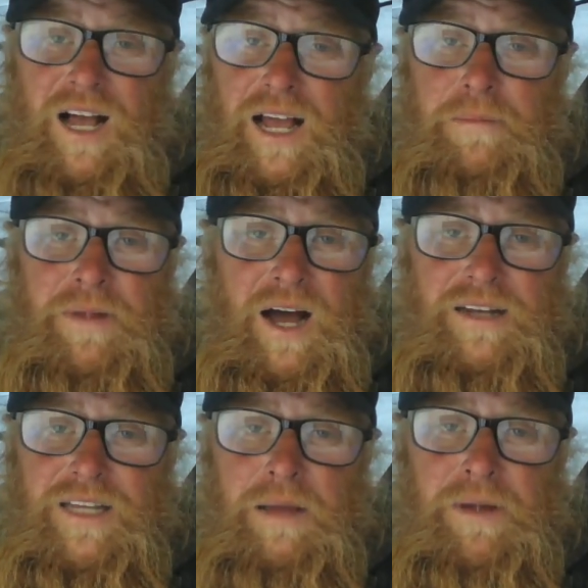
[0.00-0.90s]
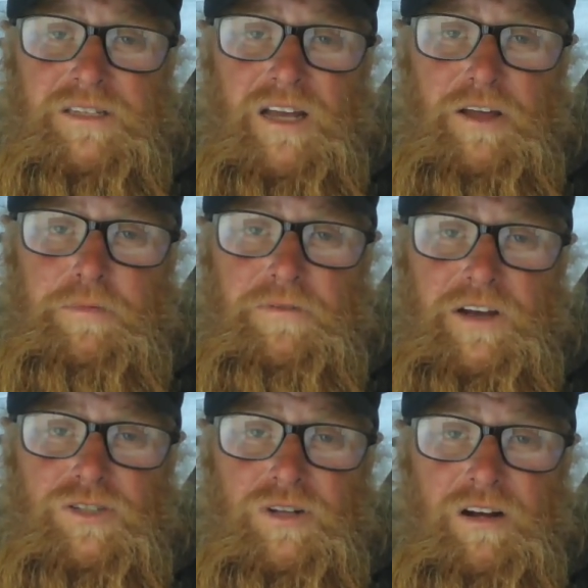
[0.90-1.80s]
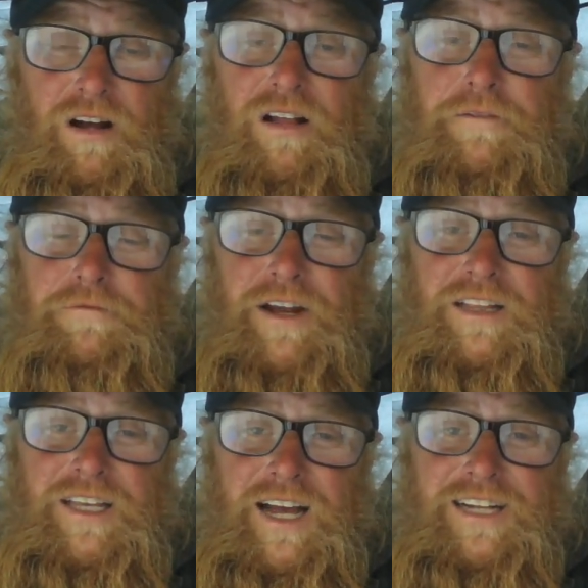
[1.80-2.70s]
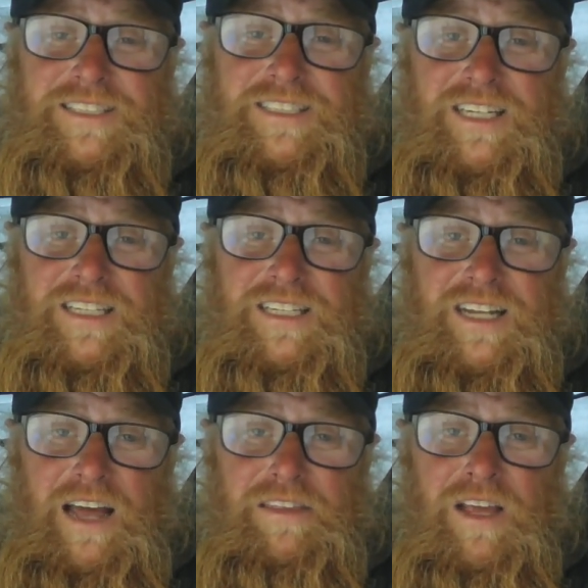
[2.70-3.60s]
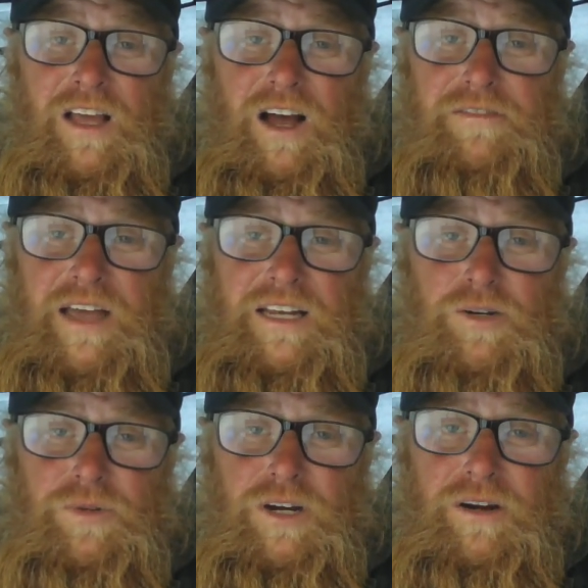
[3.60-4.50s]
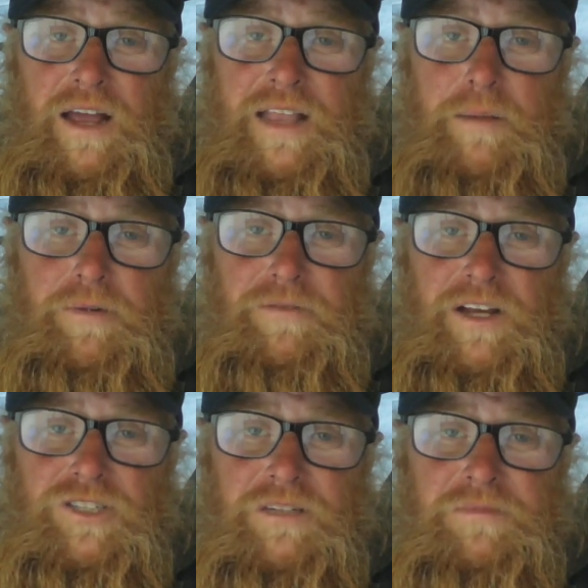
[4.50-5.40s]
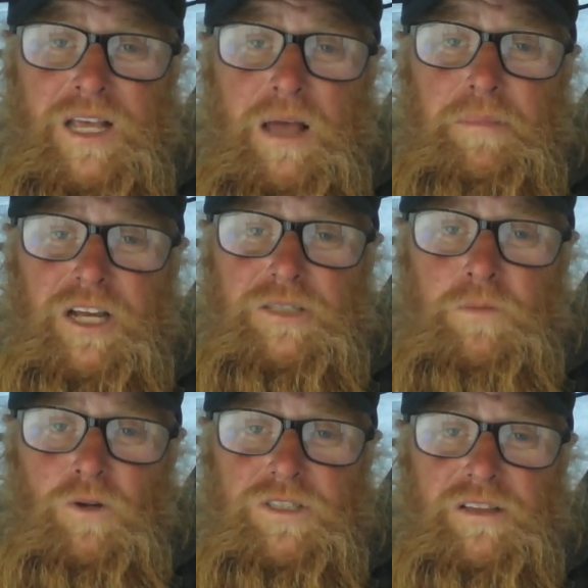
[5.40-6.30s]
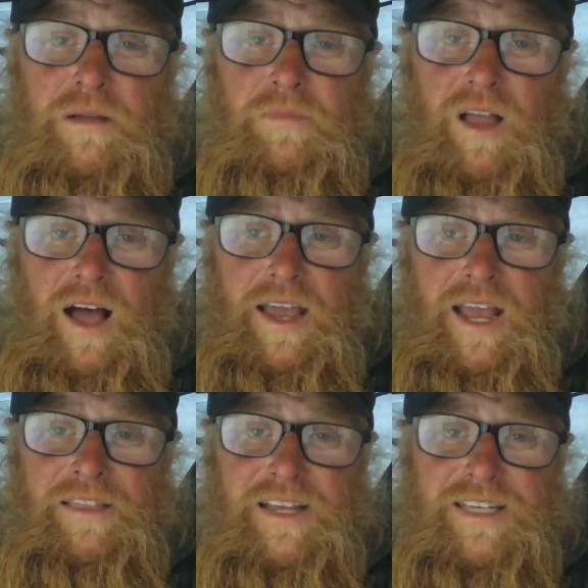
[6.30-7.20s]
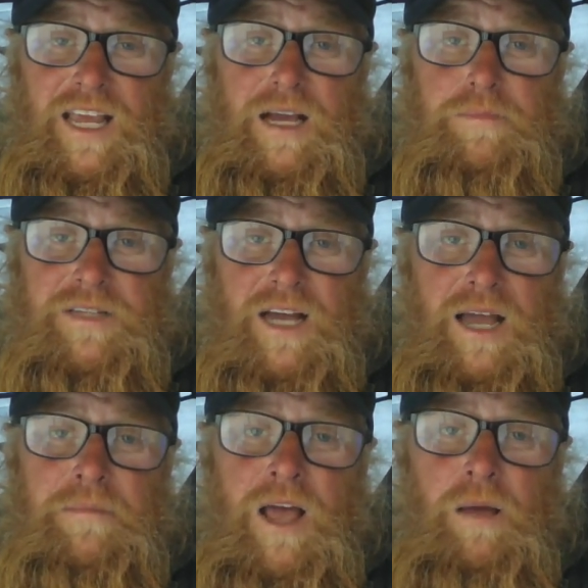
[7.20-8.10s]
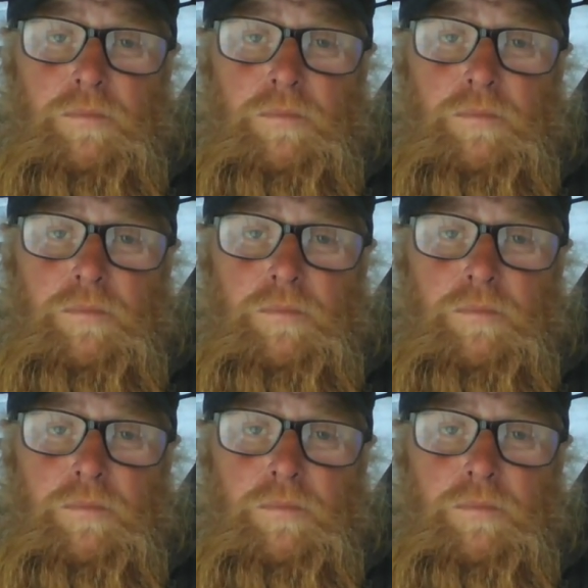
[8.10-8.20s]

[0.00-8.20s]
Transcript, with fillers: I am not a mental health professional at all, and frankly, God is sick to death of that career and that profession because most of them lie and they take up time.